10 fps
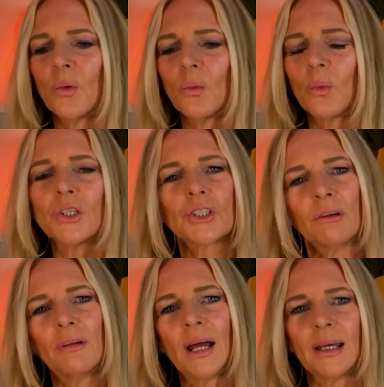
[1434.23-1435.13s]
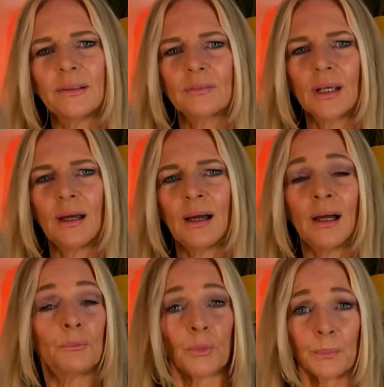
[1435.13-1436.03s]
when she arrived at
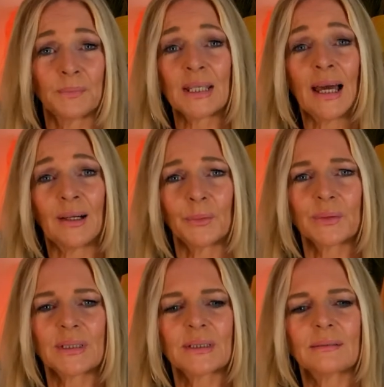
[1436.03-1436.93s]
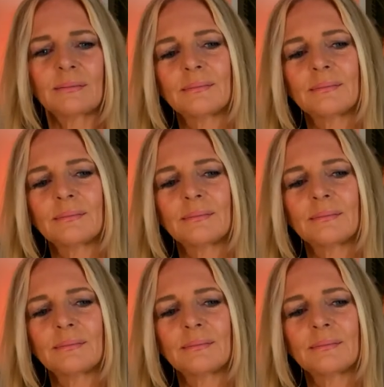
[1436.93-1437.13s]
her mum's house,